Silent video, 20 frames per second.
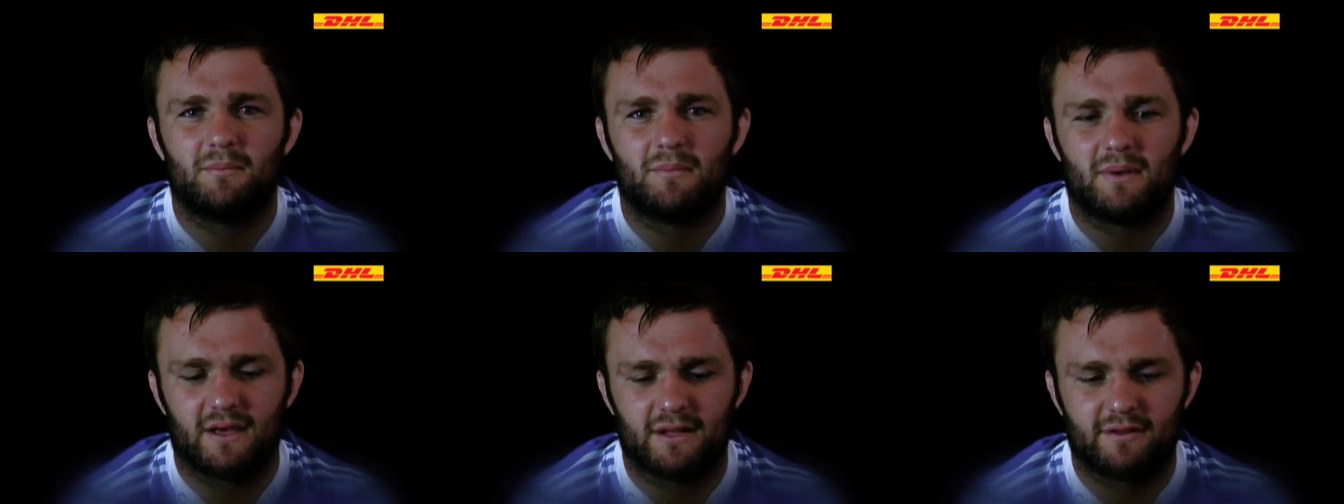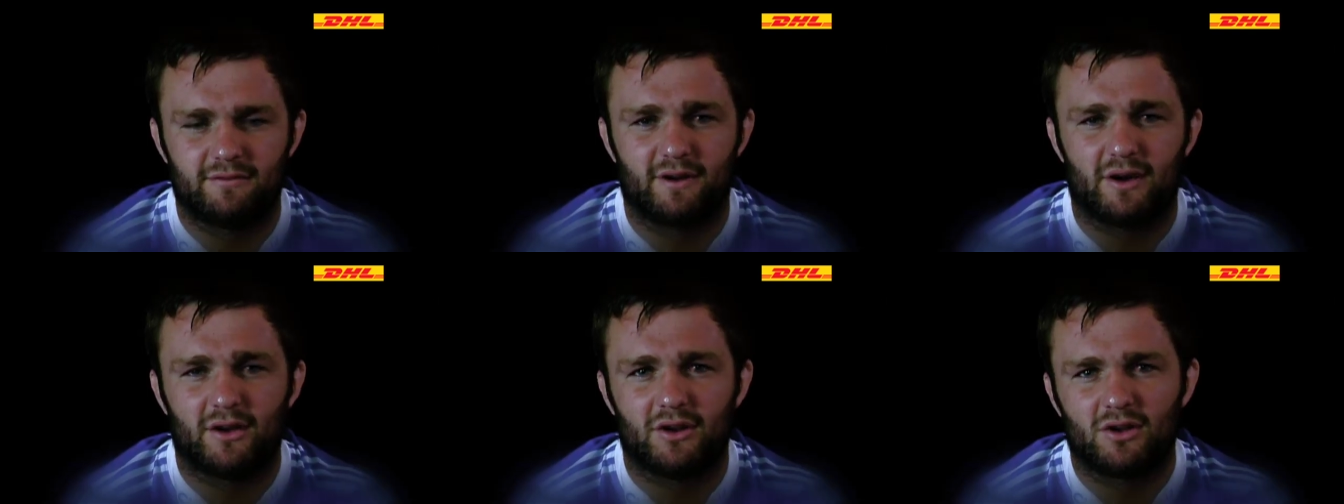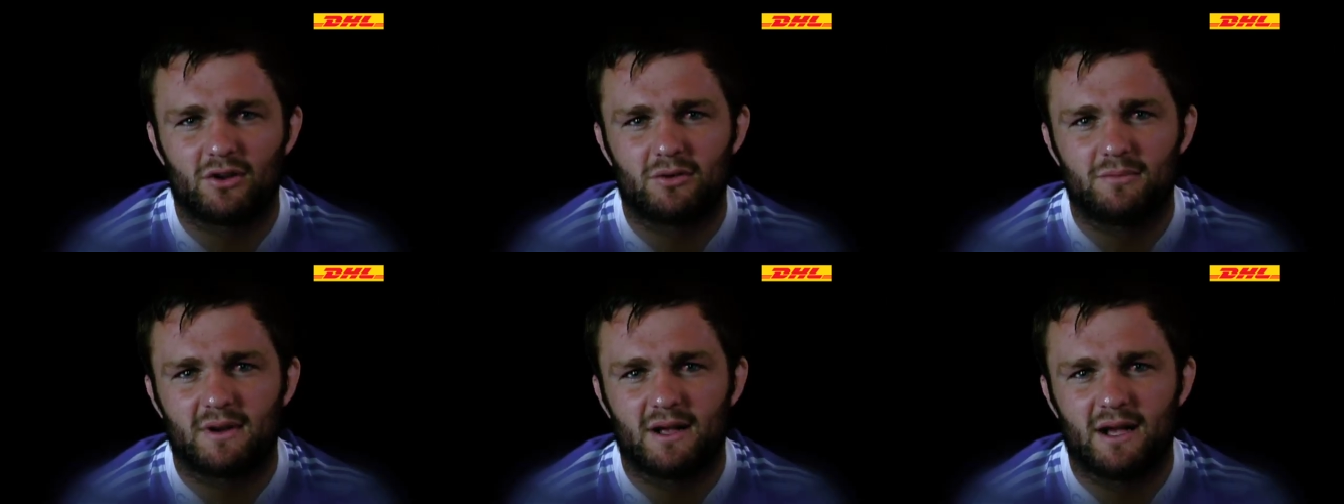Played
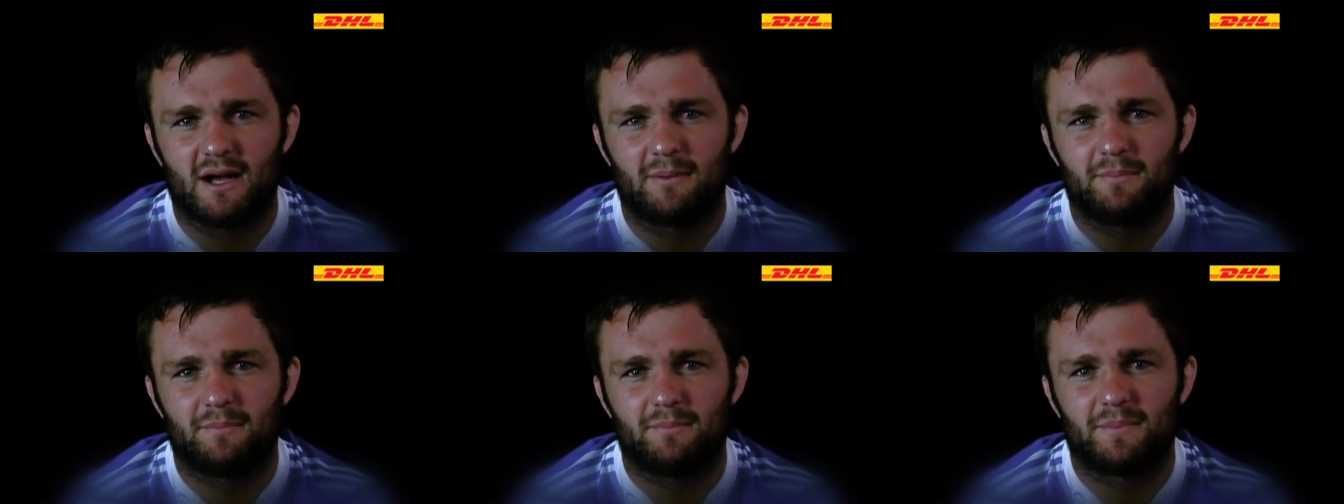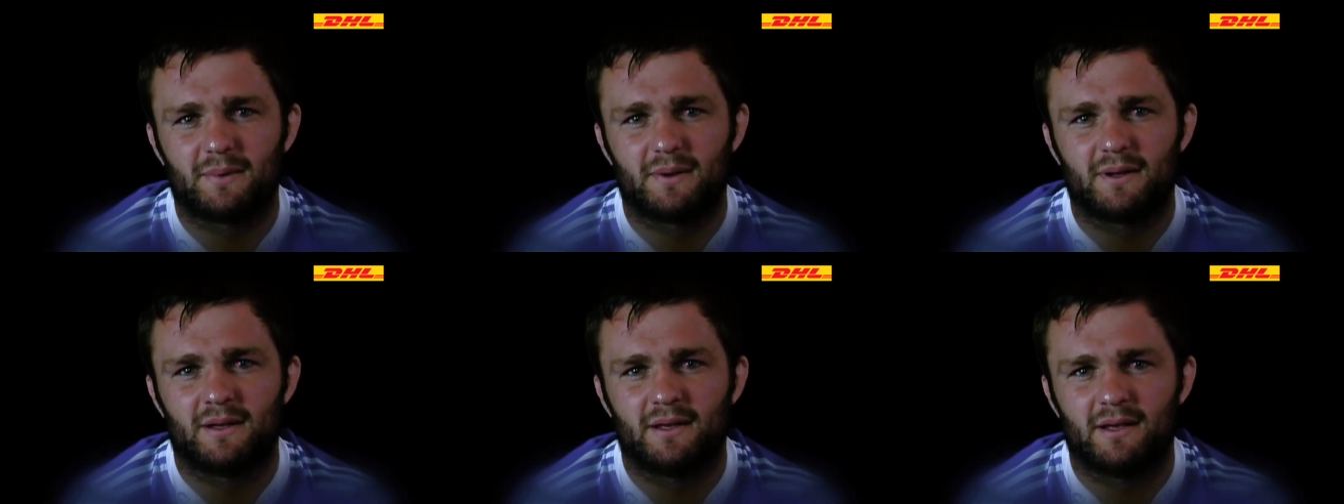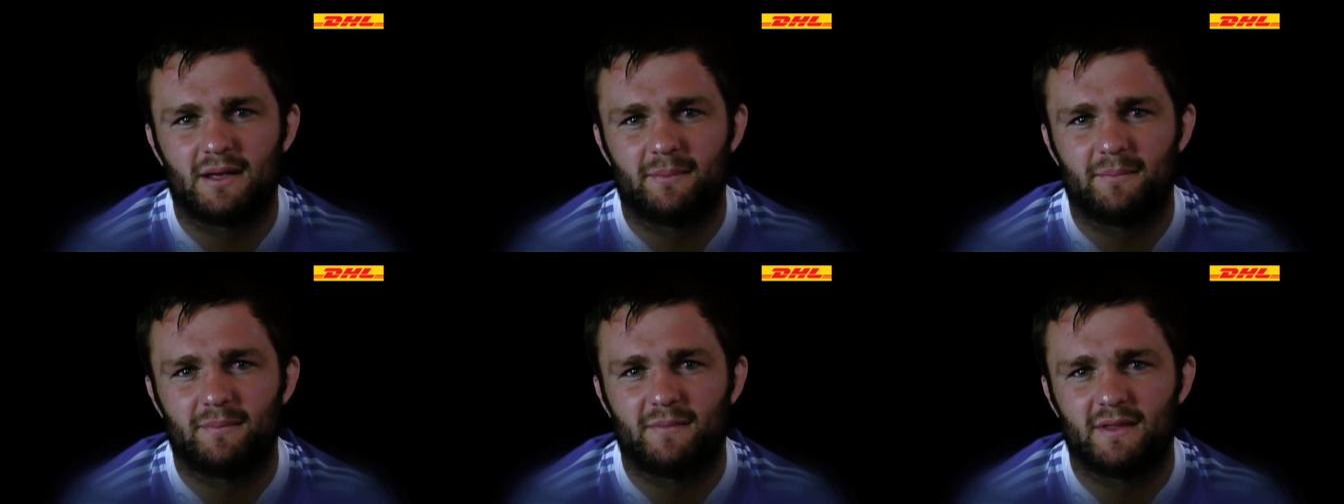Vodacom Cup
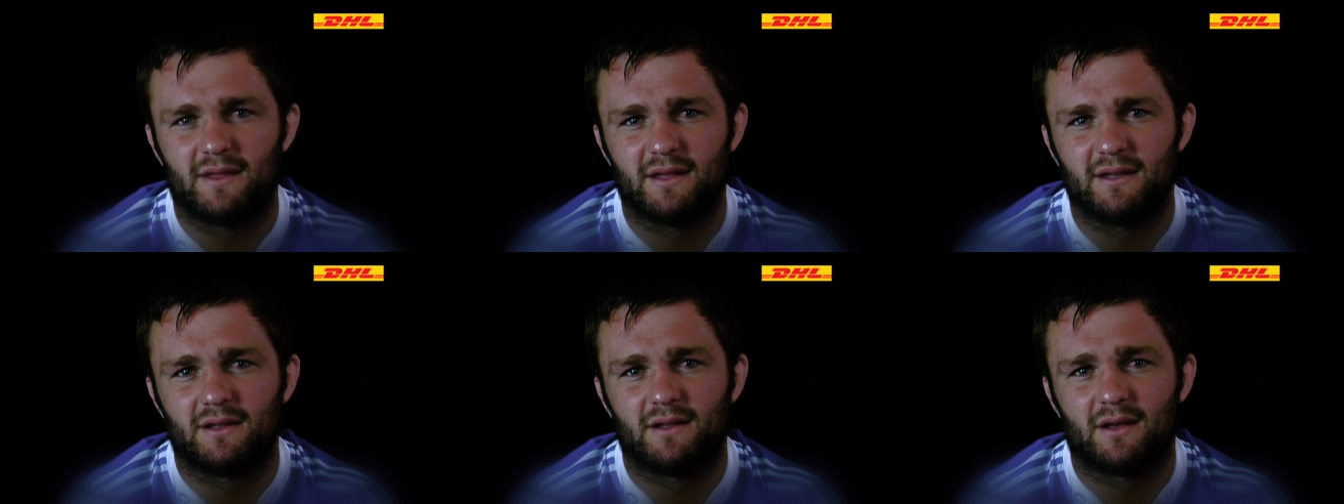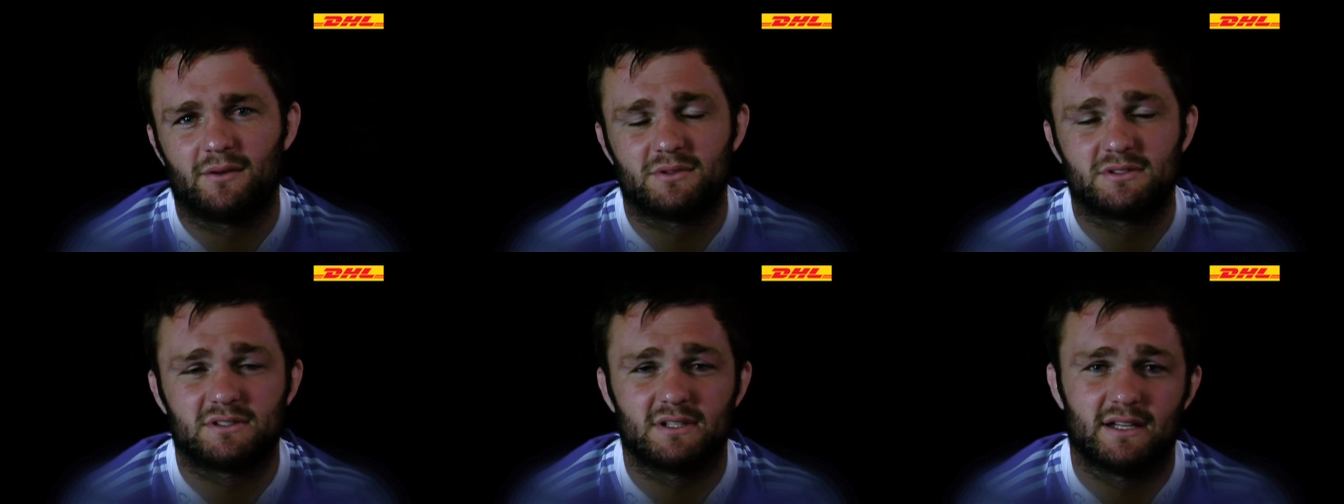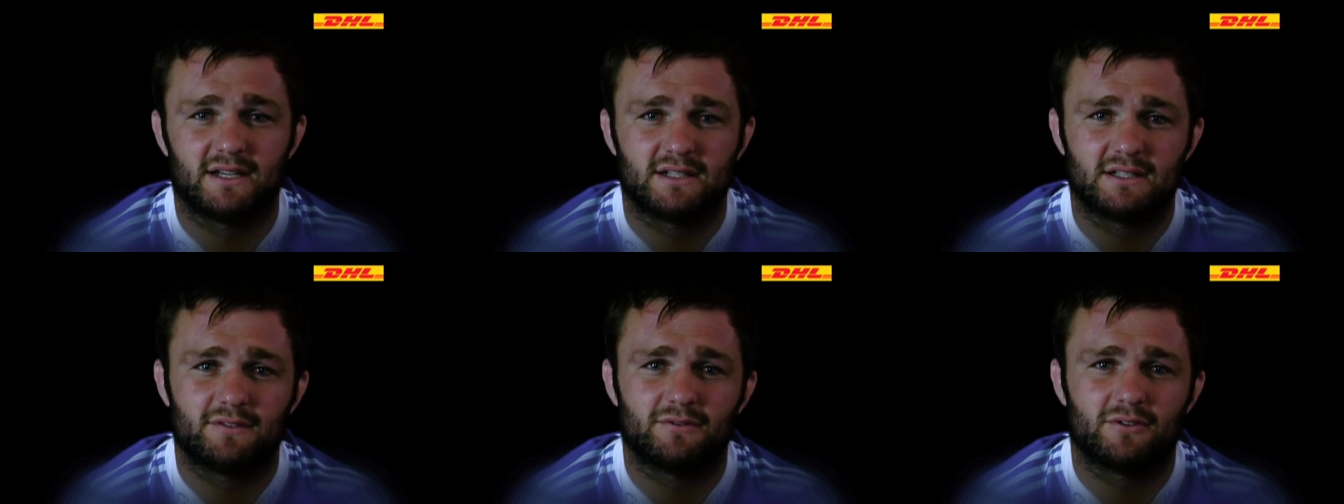and then I was
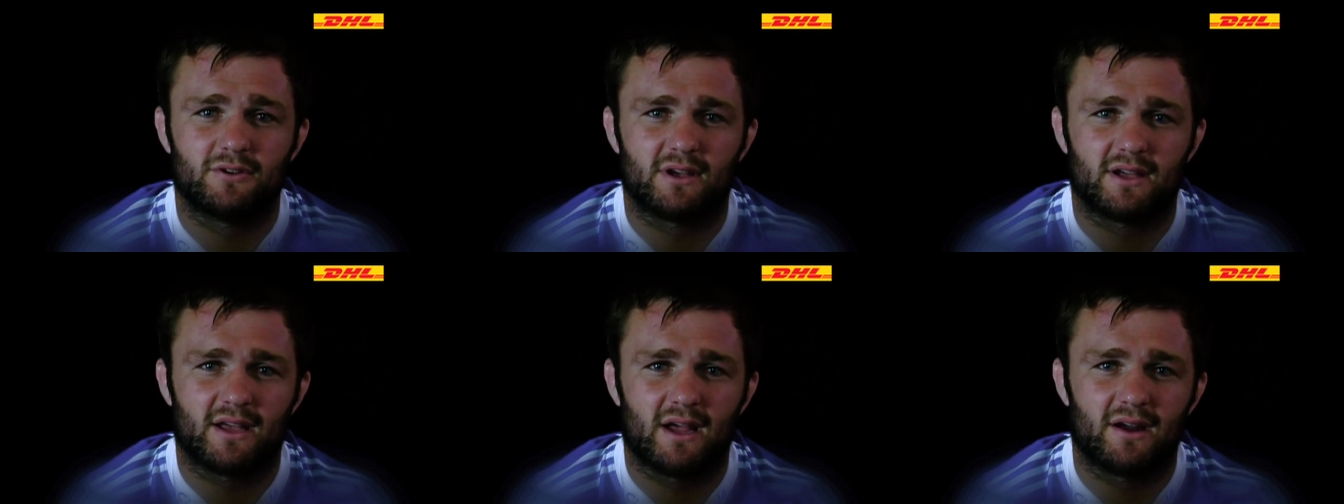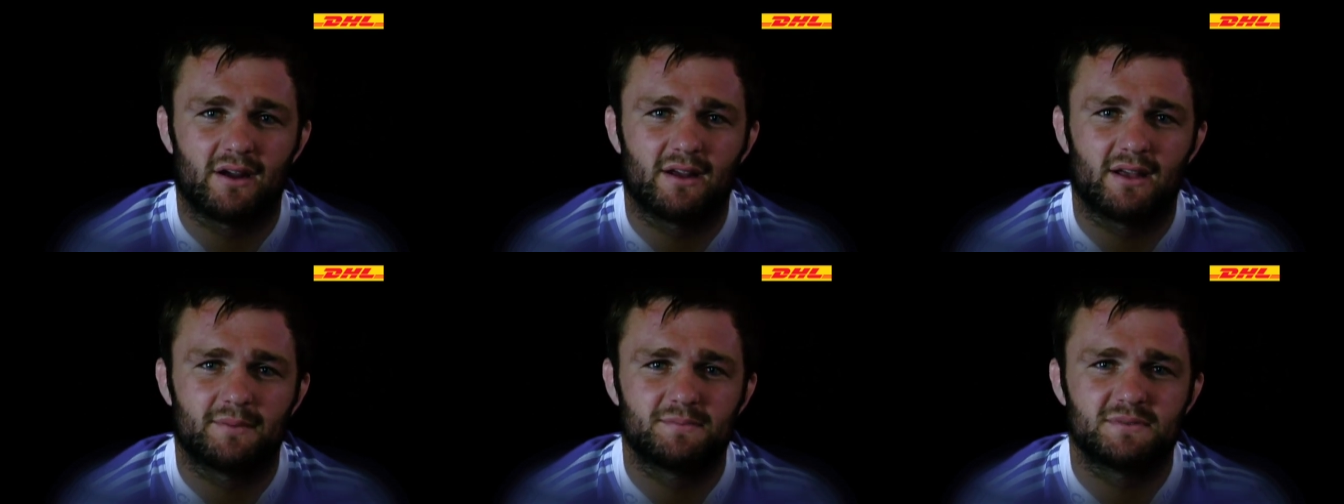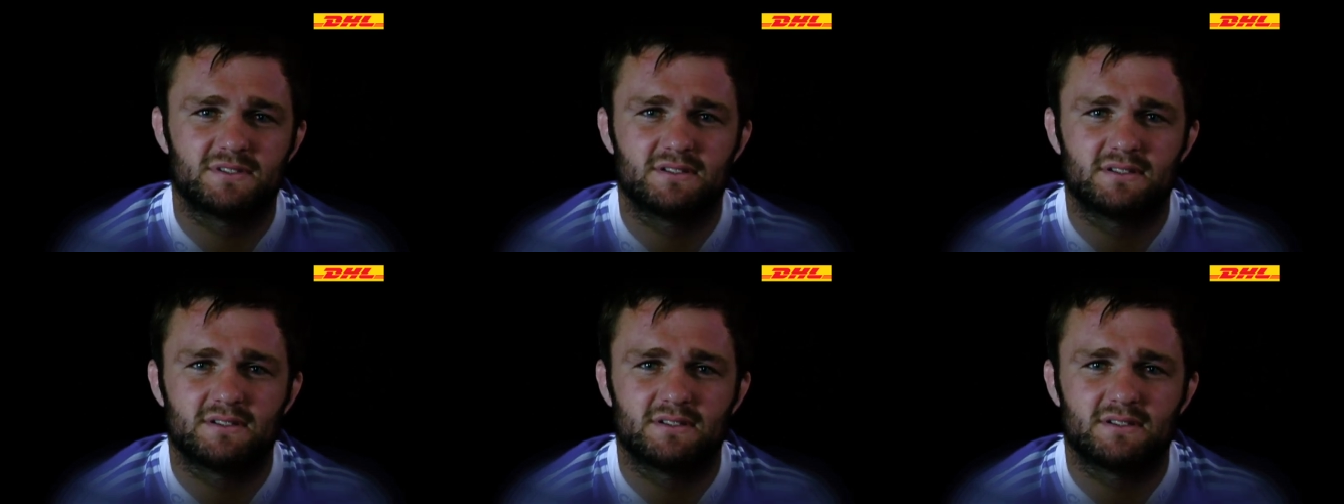selected for the Curry Cup